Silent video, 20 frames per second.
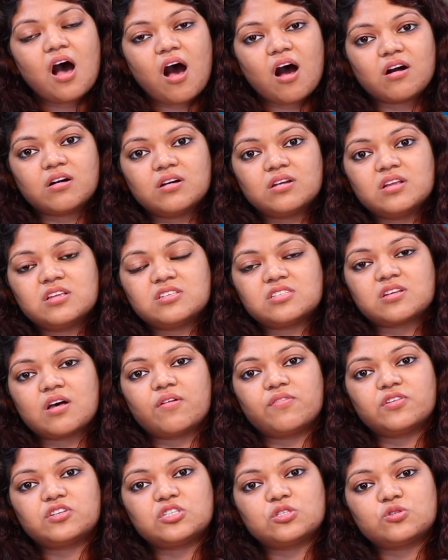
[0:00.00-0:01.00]
hunger and
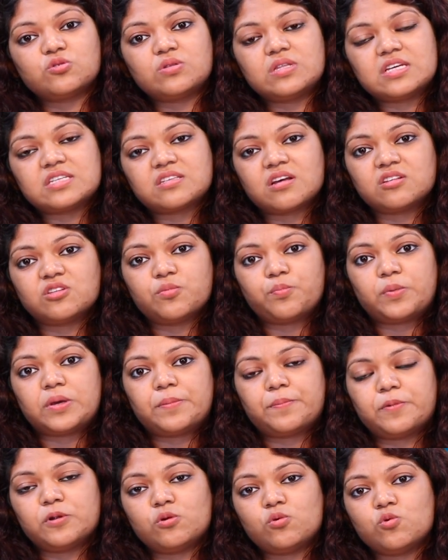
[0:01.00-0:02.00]
starvation. So these are the
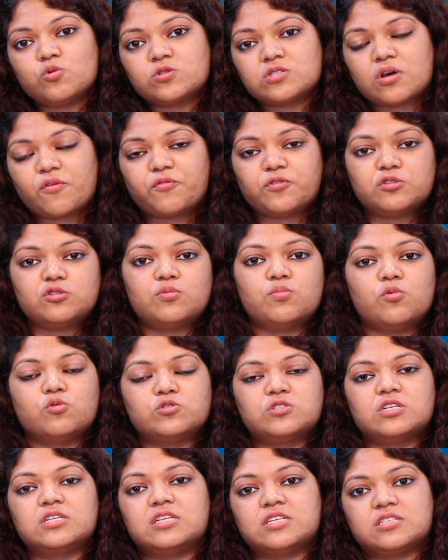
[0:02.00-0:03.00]
people who suffer the
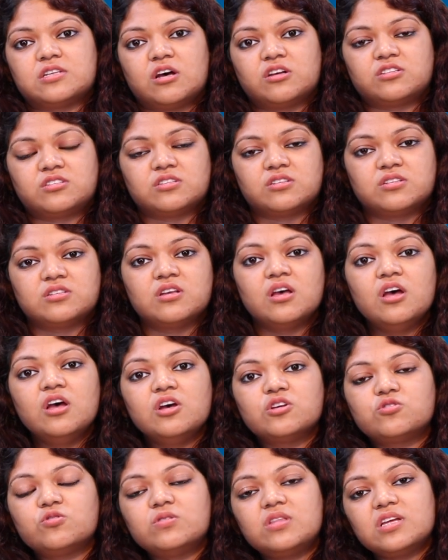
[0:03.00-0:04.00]
most in disasters.
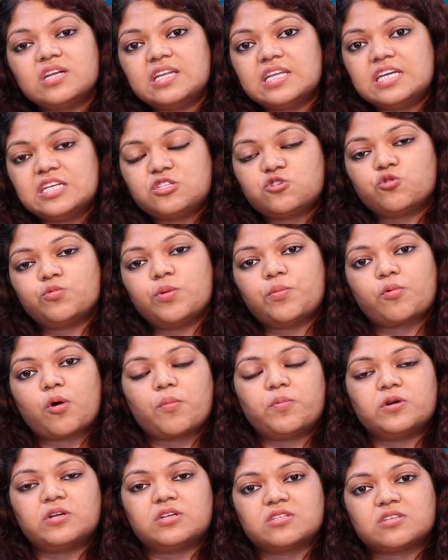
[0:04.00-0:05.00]
So there needs to be
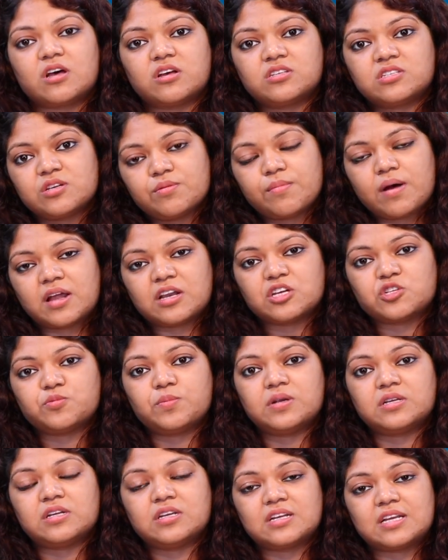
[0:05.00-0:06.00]
proper disaster
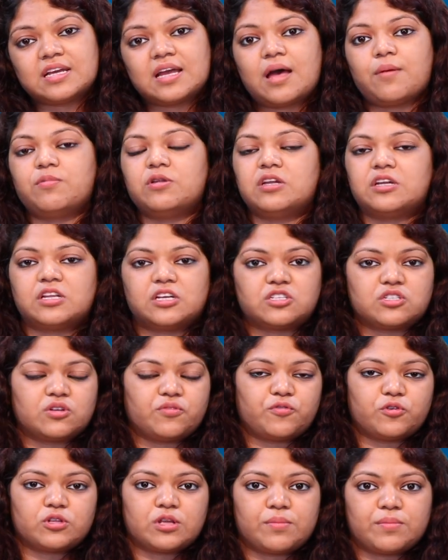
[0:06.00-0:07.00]
management and
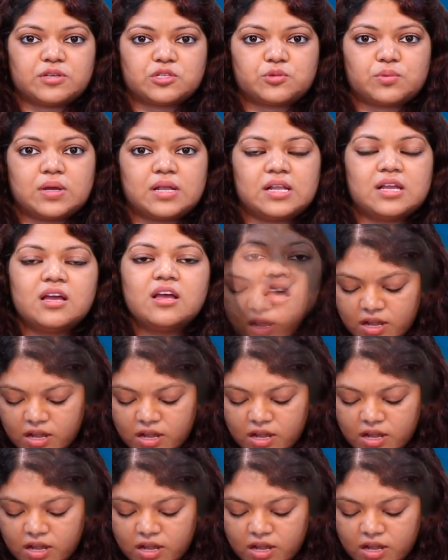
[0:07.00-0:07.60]
rehabilitation for them as well.